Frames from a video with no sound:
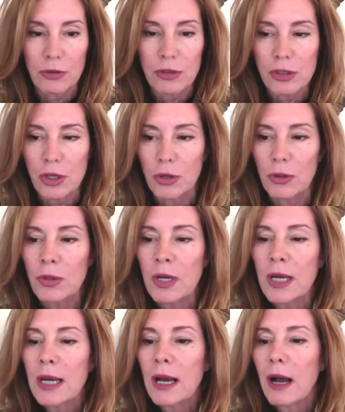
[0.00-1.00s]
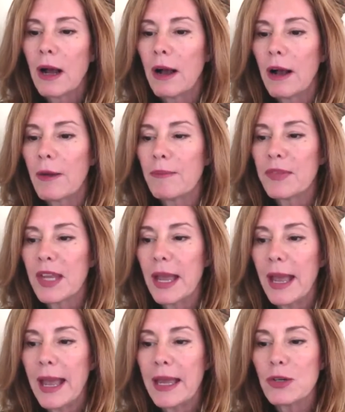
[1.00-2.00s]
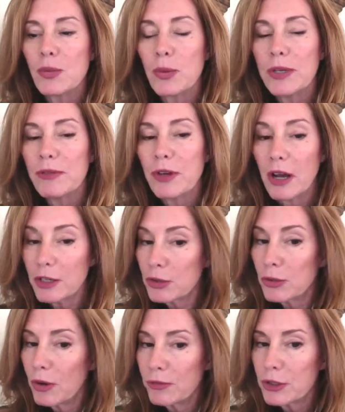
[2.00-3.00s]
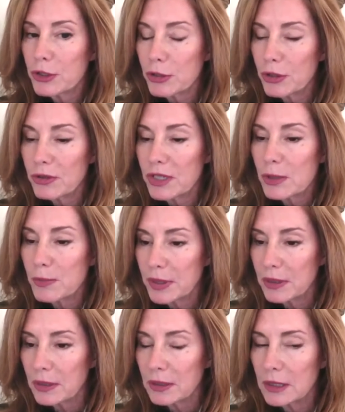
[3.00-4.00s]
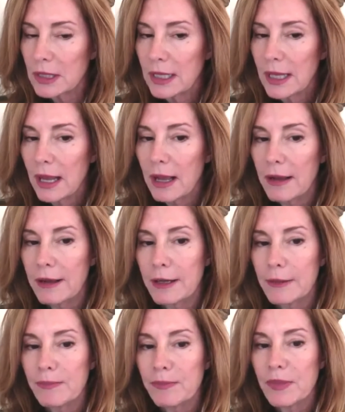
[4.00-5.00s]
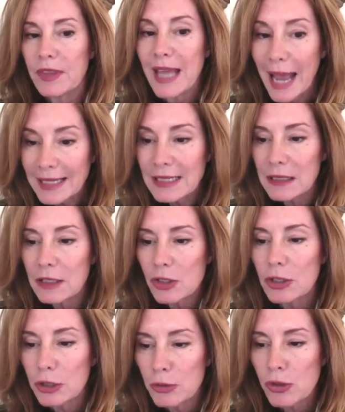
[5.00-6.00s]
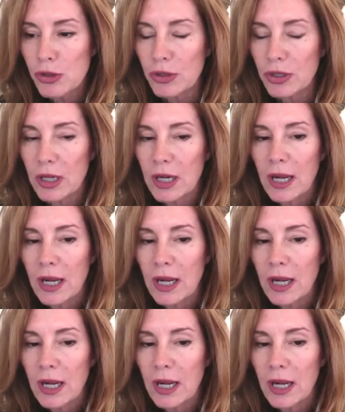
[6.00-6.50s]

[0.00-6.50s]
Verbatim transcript: or so. Um, and we've got to overturn this bill. Um, that's the solution.